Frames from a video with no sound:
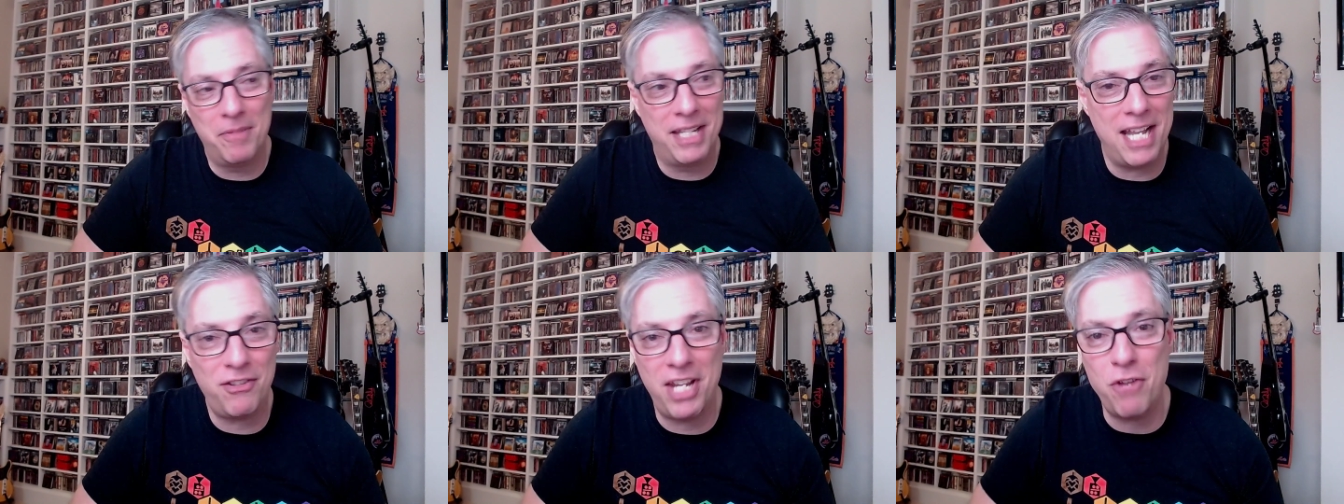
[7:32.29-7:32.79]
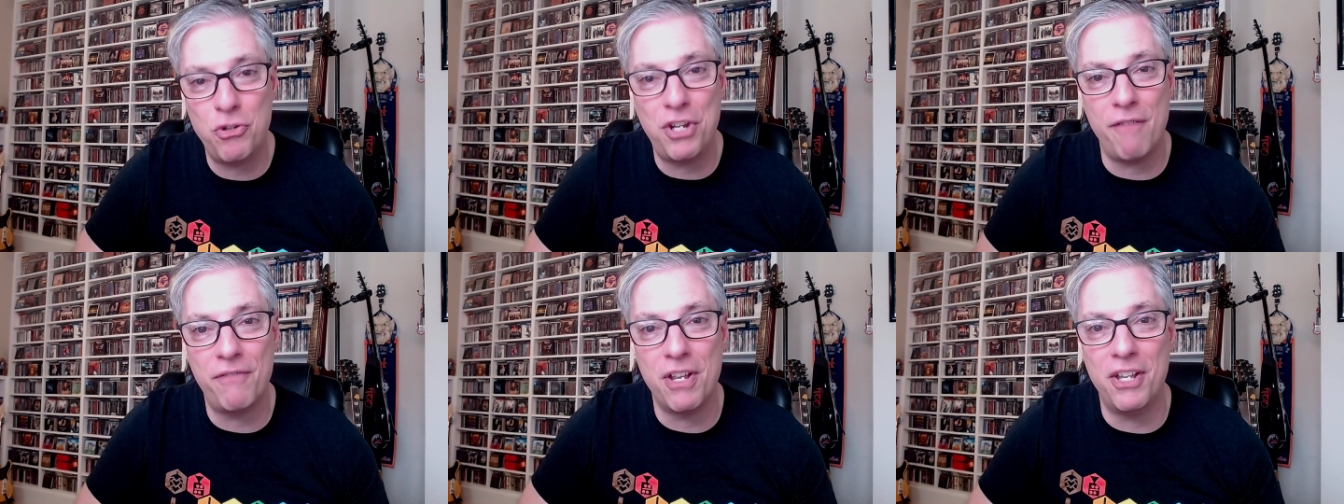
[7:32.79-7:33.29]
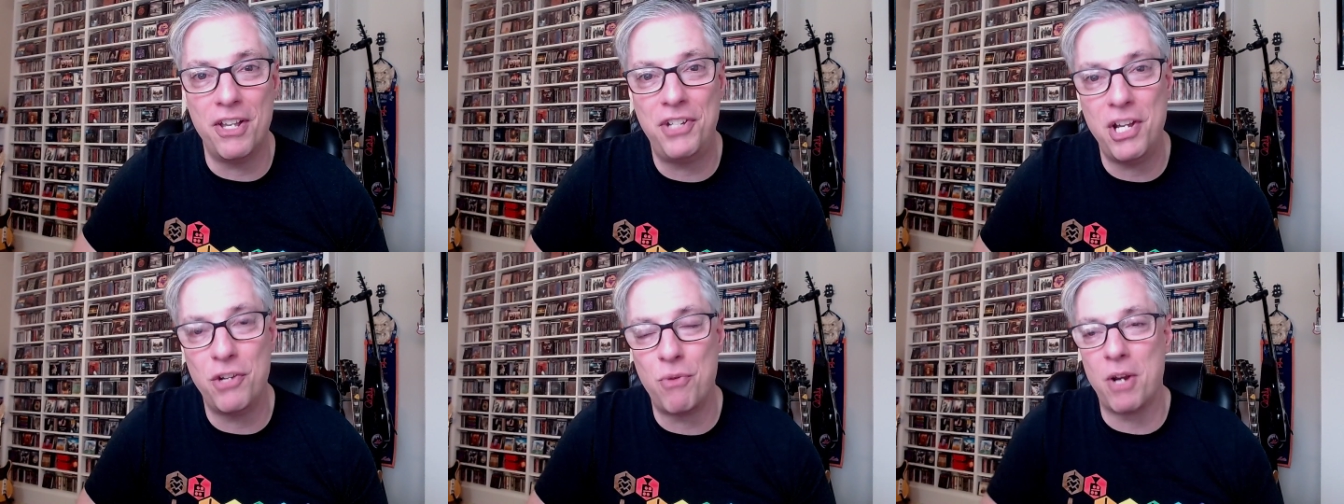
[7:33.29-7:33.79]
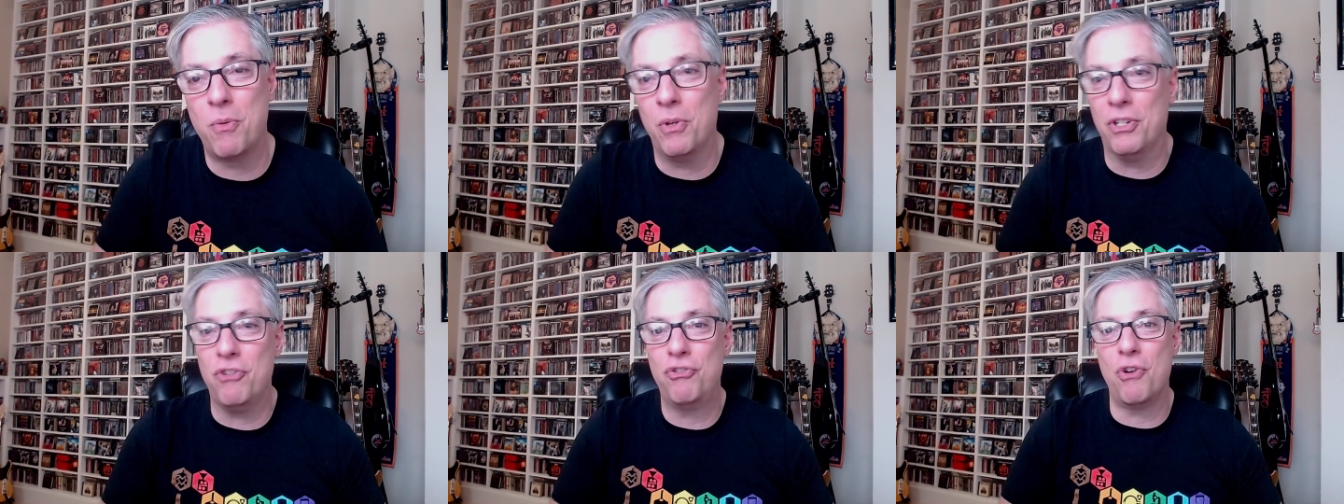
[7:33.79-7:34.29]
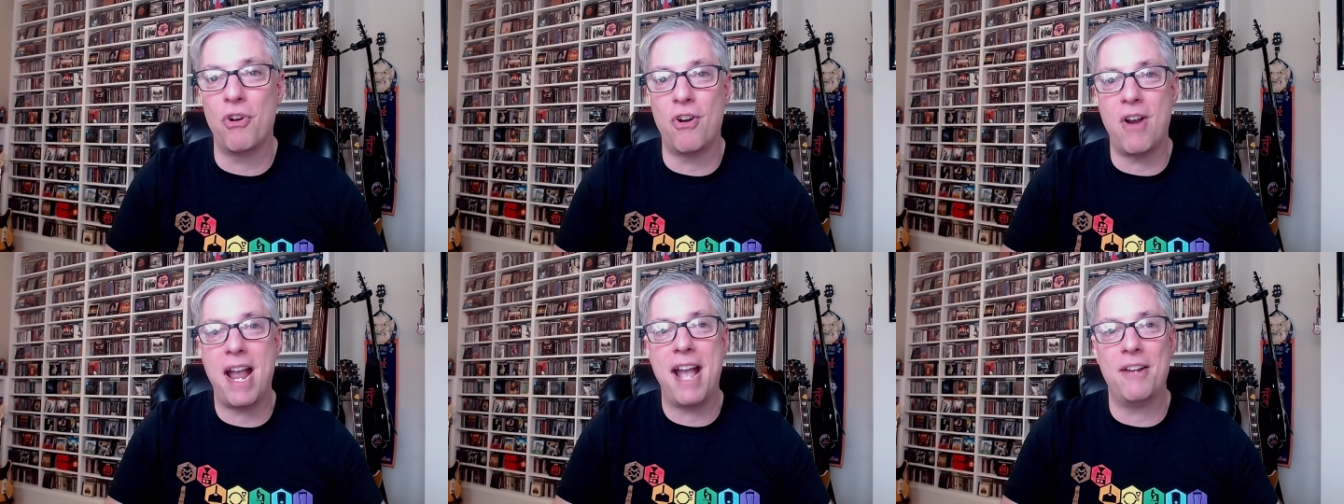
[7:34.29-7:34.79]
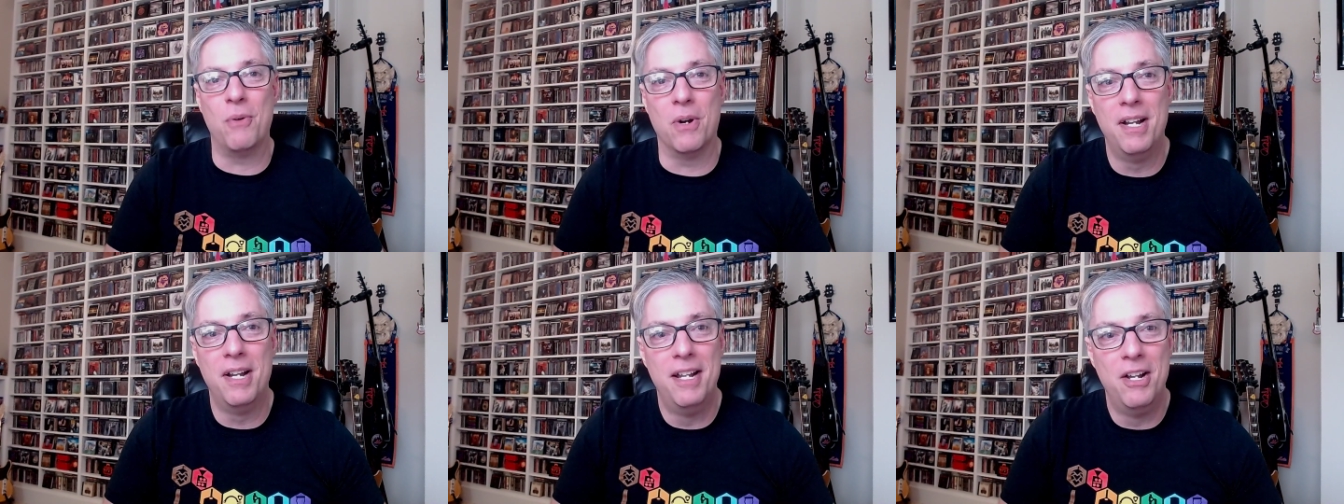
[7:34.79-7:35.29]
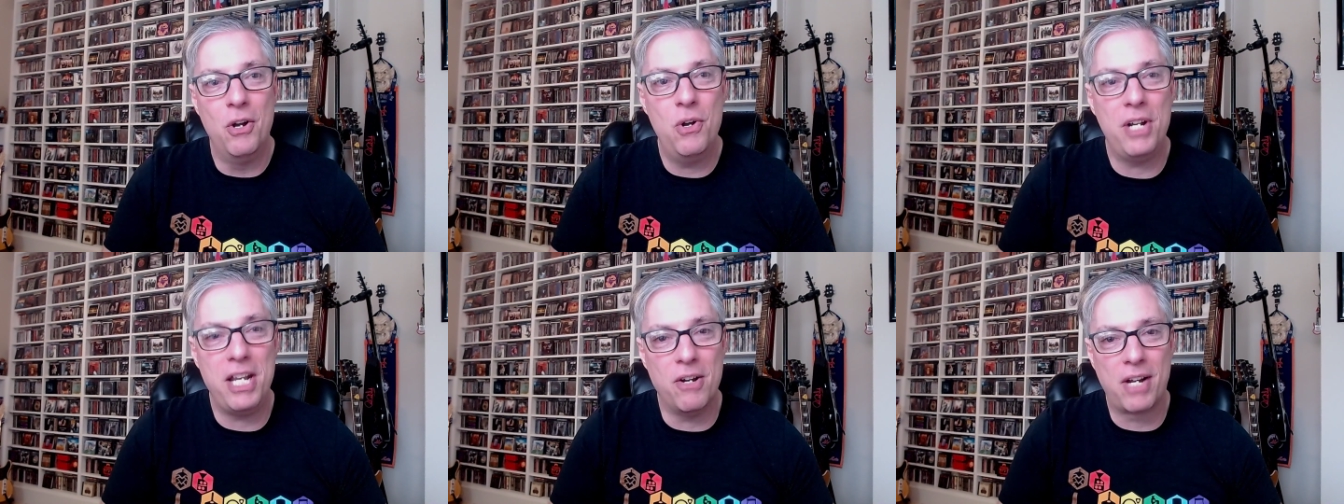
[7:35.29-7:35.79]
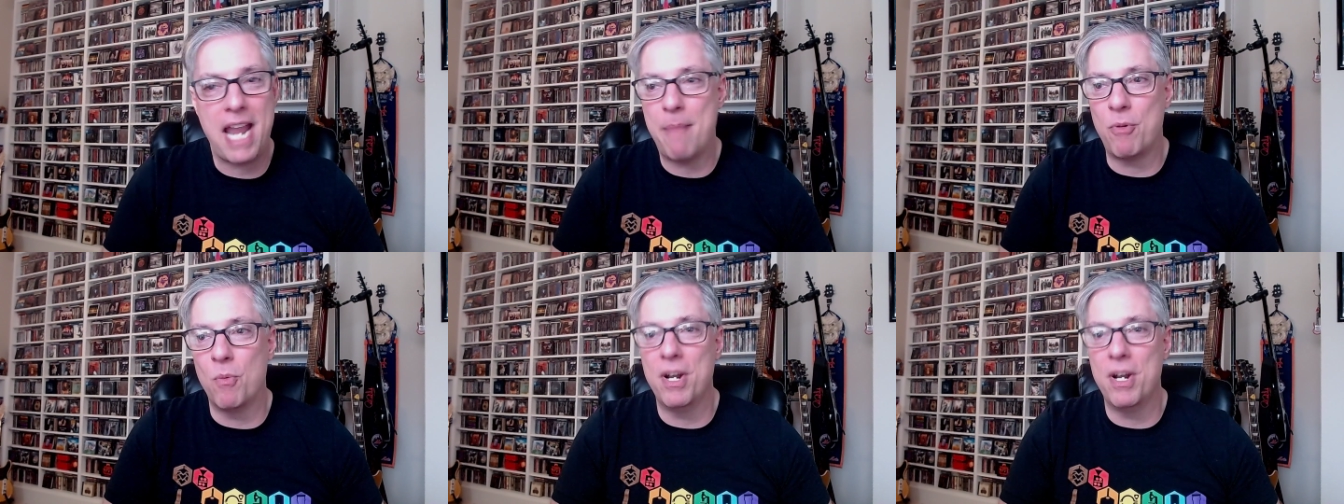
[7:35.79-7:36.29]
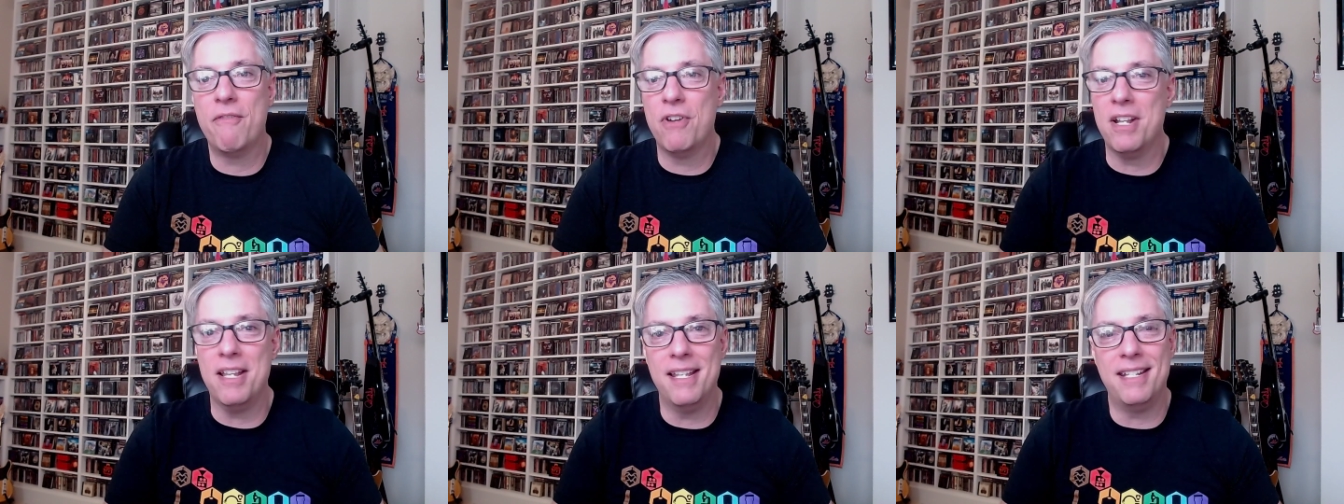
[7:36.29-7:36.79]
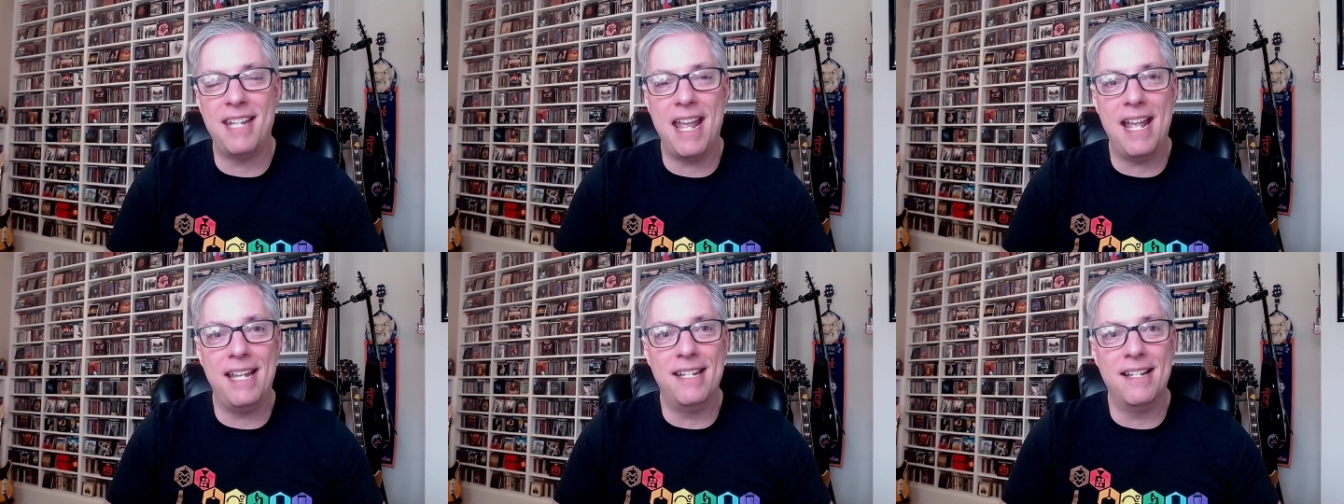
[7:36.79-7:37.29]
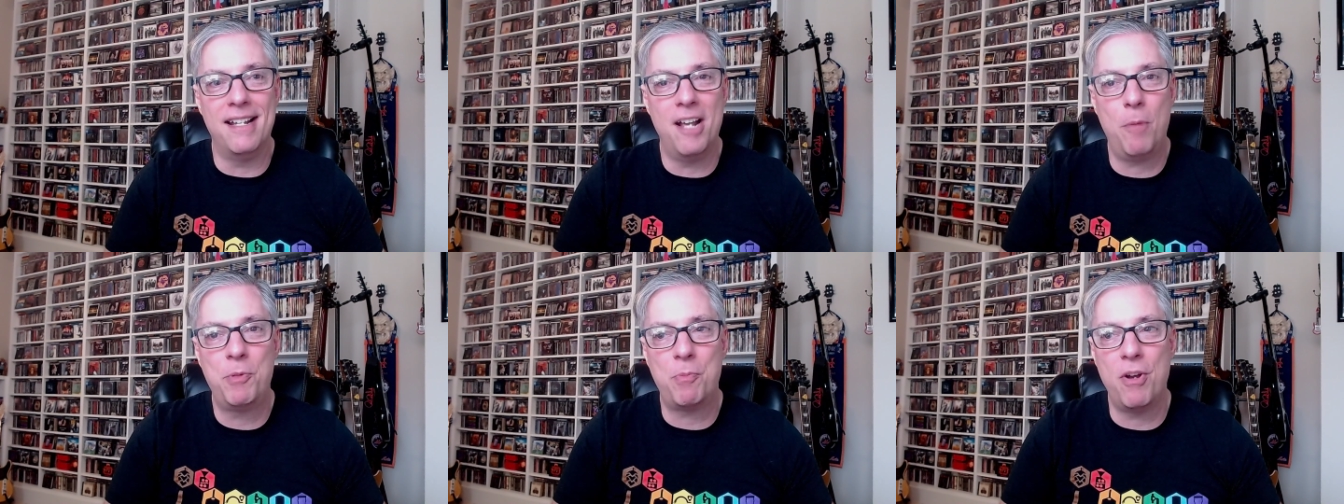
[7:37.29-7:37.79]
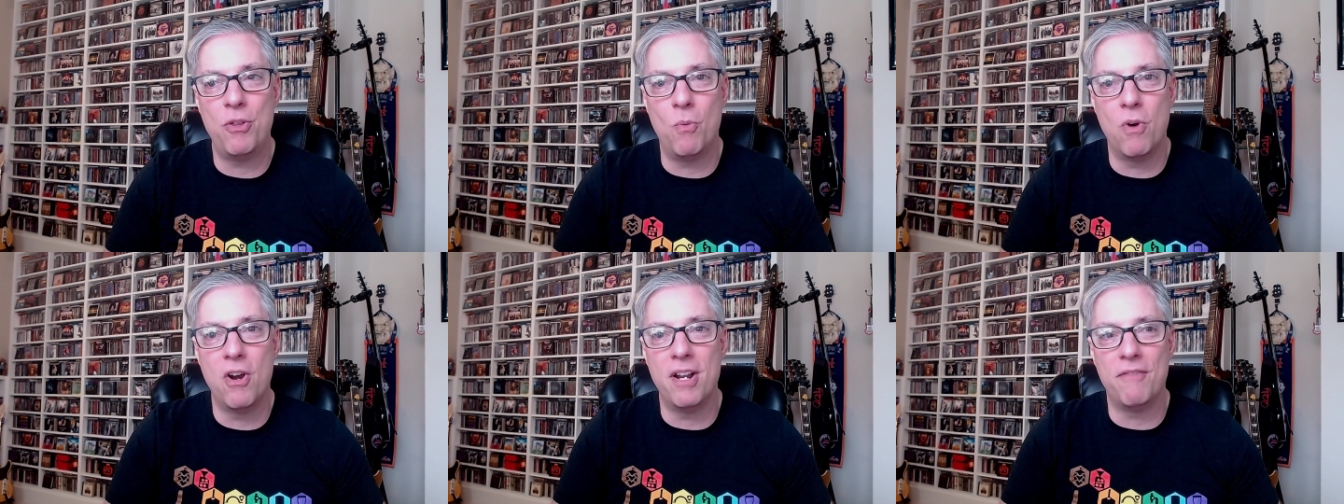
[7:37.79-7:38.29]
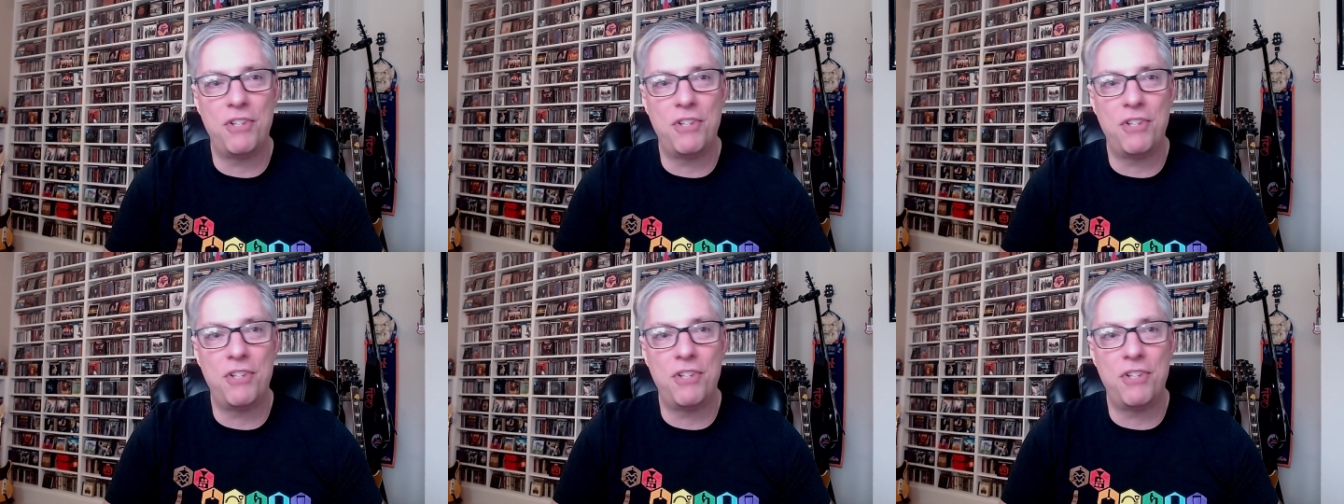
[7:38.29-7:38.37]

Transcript: Get get yourself a, a Sea of Tranquility shirt or hat or hoodie or cap or whatever it is, and uh, help spread the word.